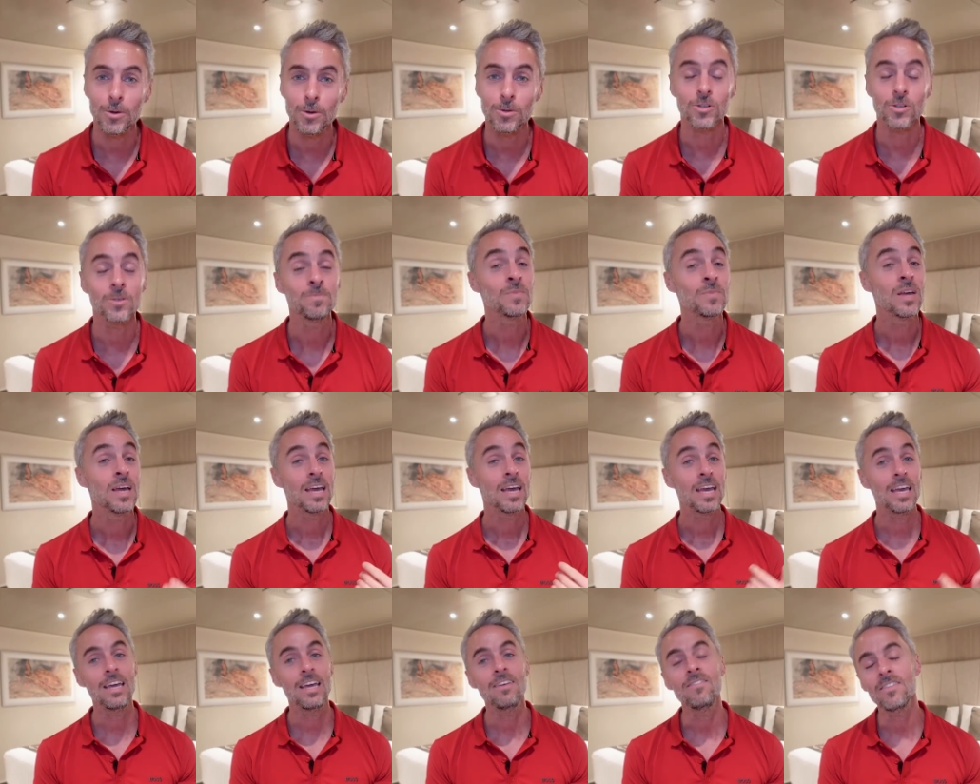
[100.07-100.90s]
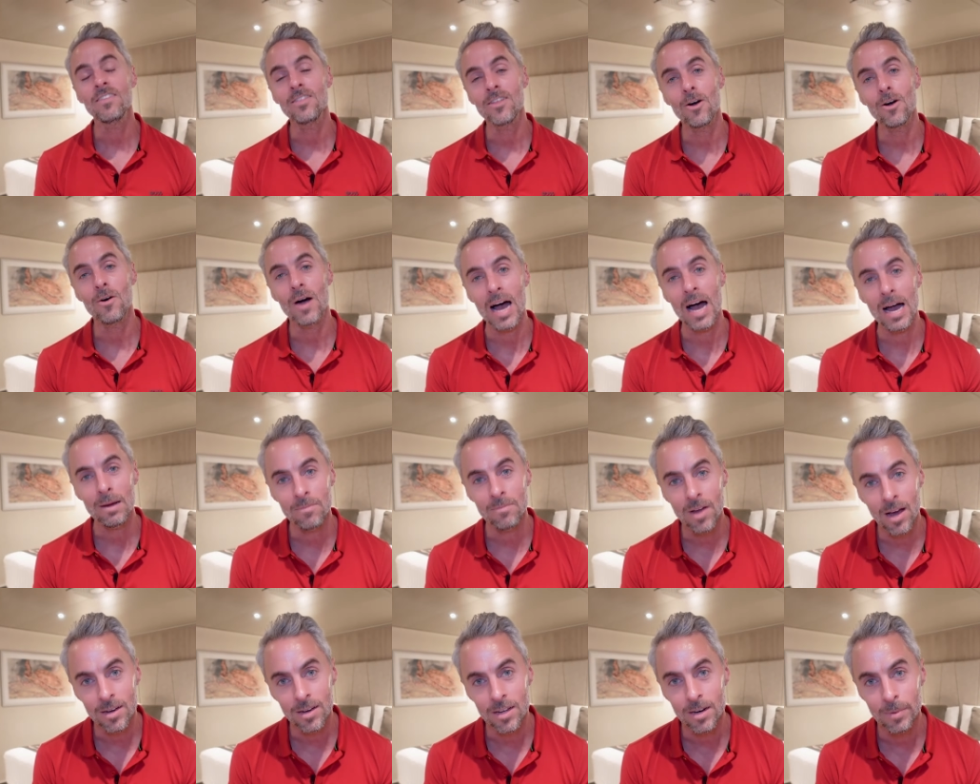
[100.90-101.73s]
Cruiser, even though I'm
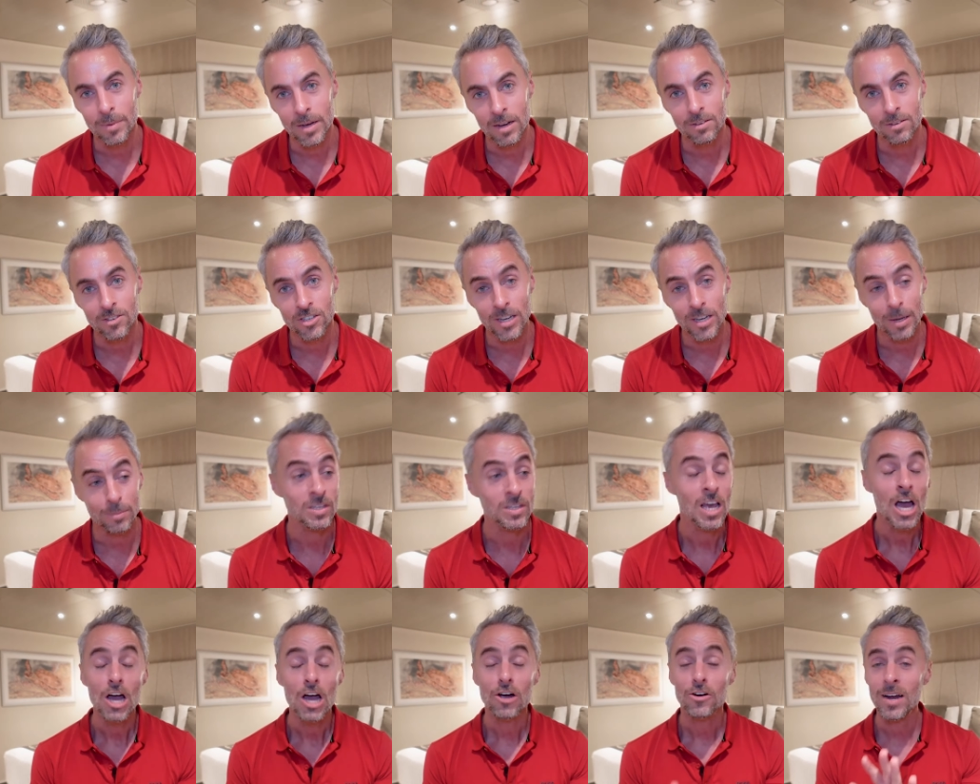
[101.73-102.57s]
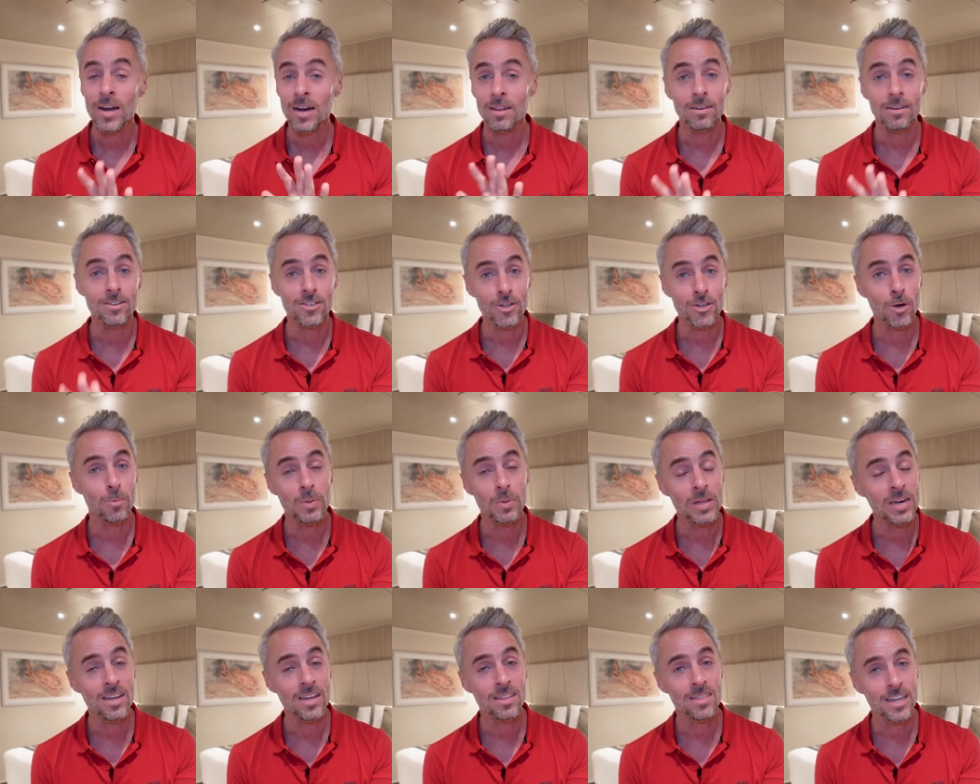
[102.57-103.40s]
not going to be on ships. Granted, there's still
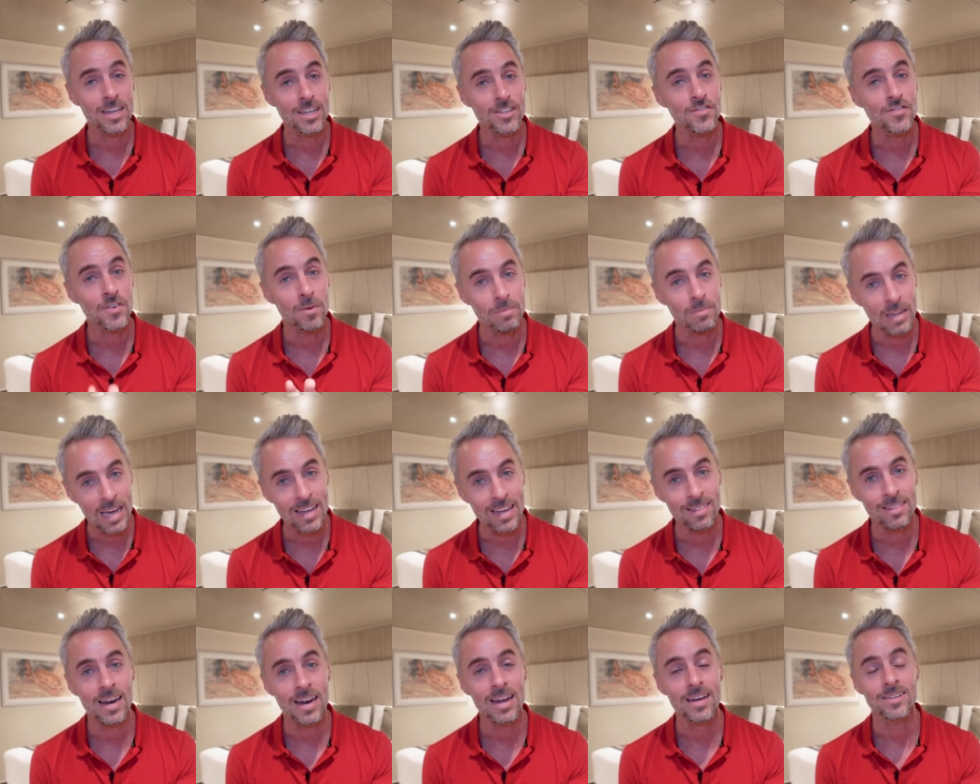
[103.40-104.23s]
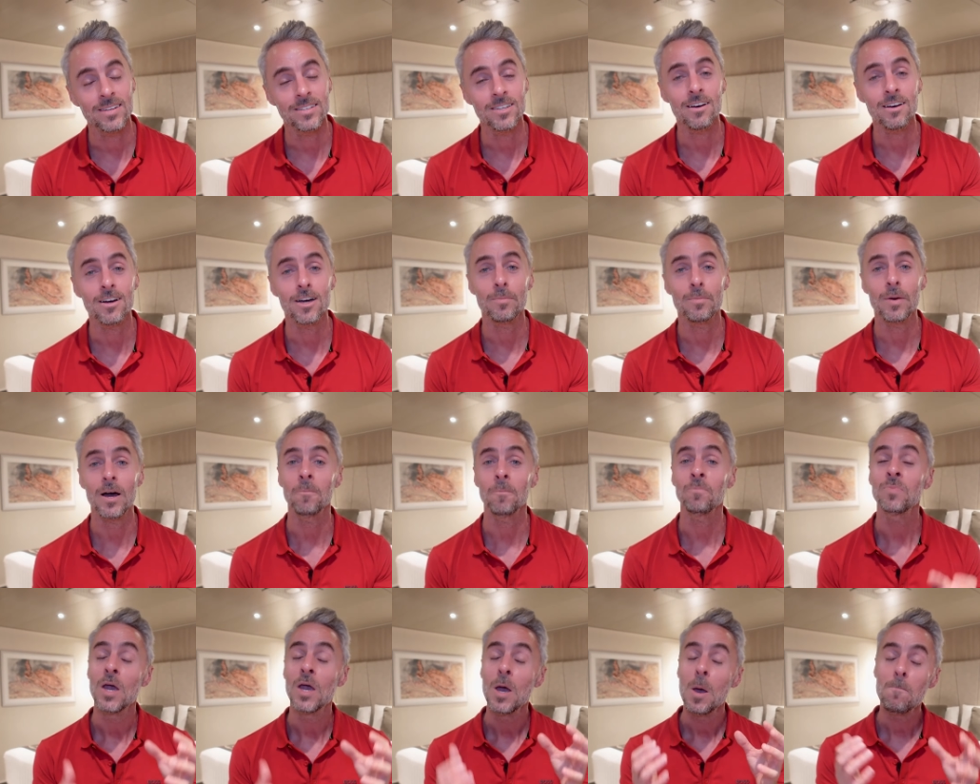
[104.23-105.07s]
plenty of things from land that I can talk
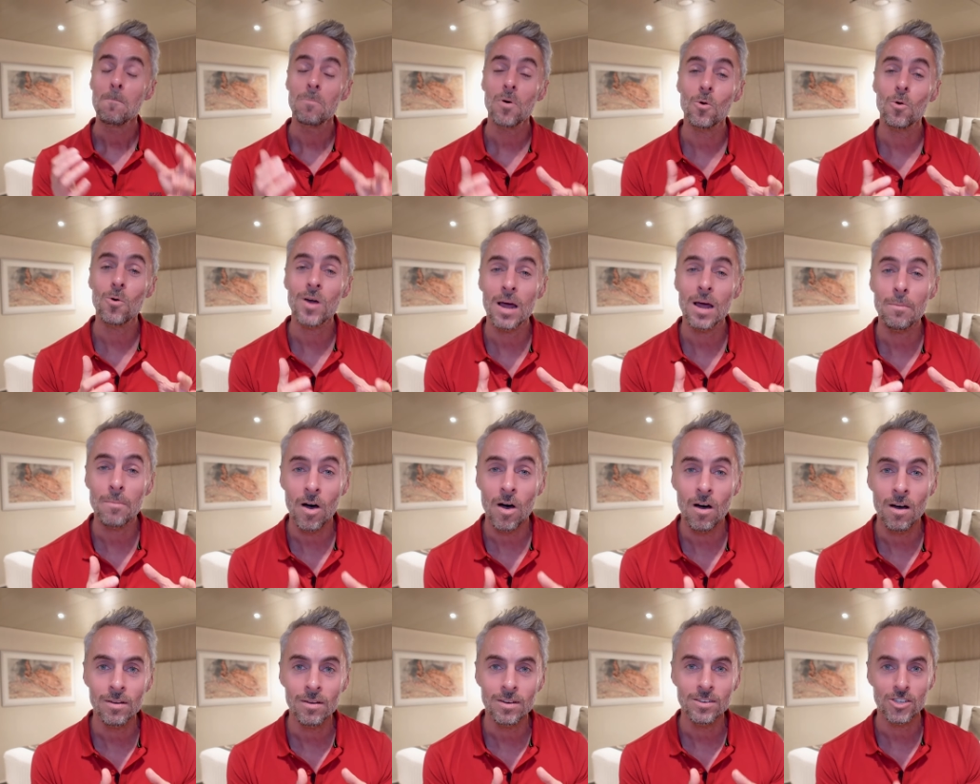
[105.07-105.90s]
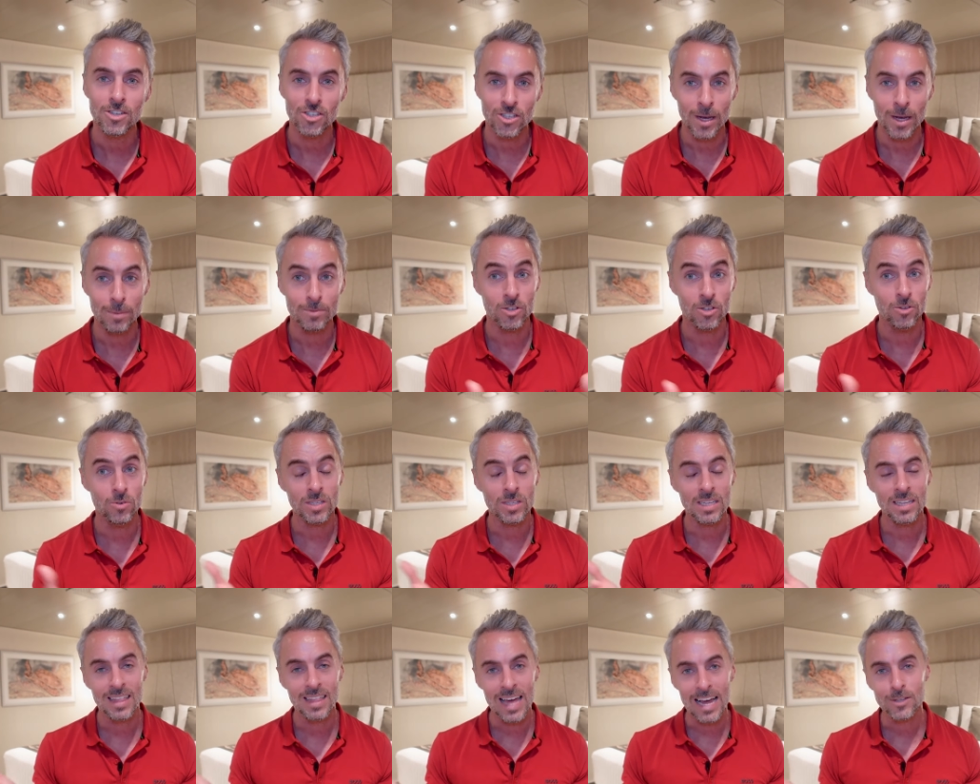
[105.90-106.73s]
about, but when I'm on ships, you
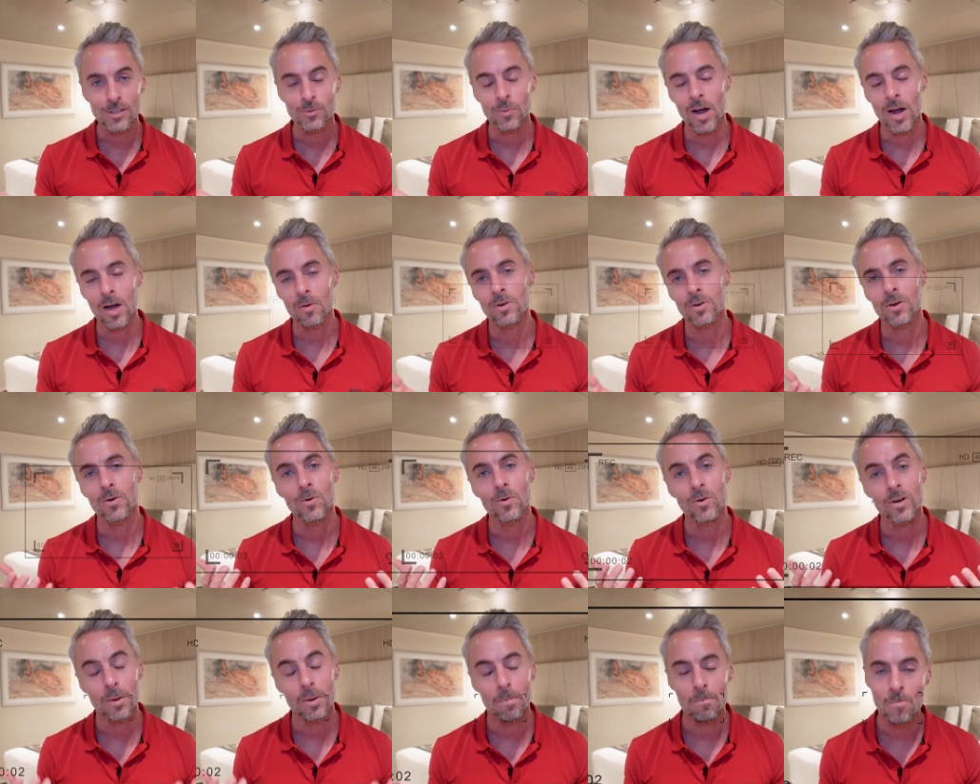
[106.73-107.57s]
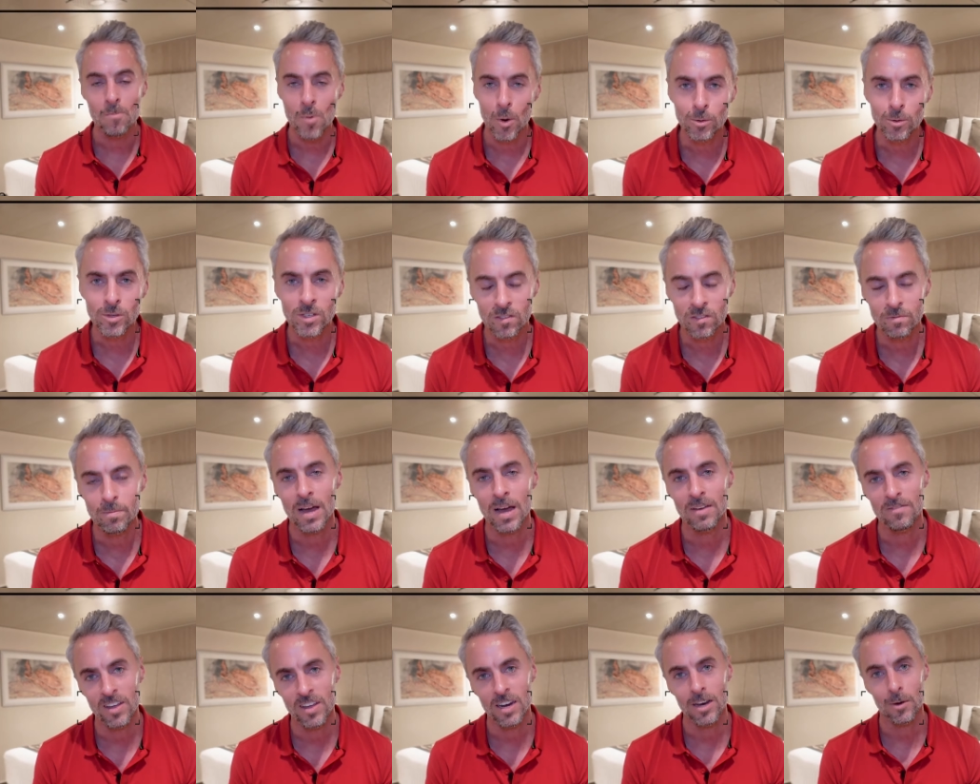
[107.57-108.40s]
see that's where I record most of
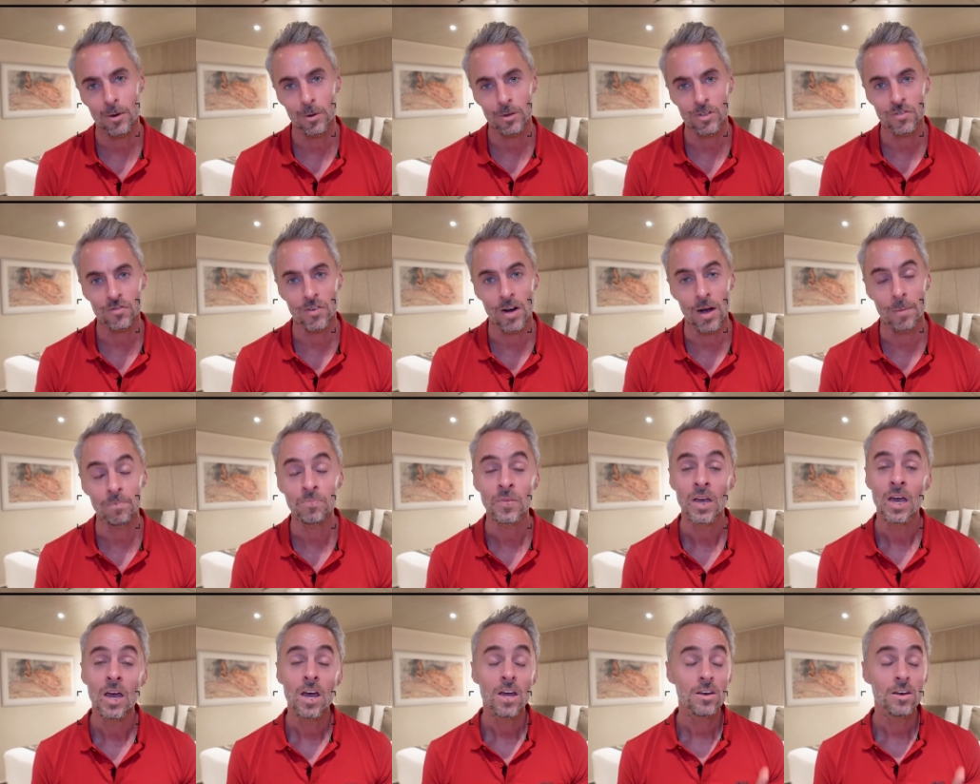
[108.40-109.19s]
my videos from.